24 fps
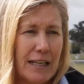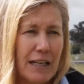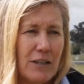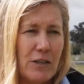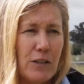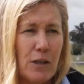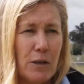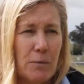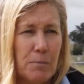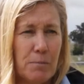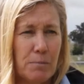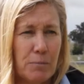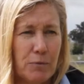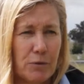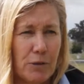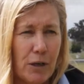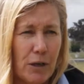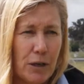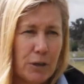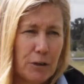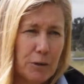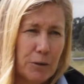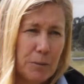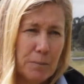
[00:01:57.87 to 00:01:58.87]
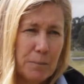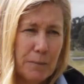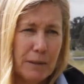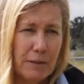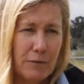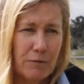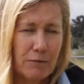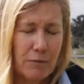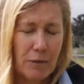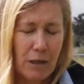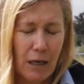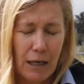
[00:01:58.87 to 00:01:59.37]
So brome
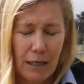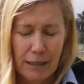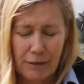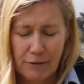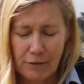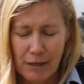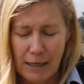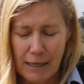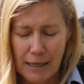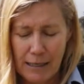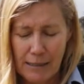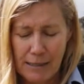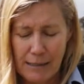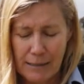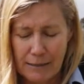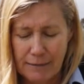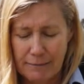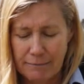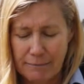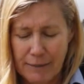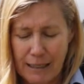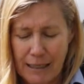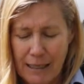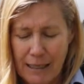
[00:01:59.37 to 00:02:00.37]
and ryegrass and,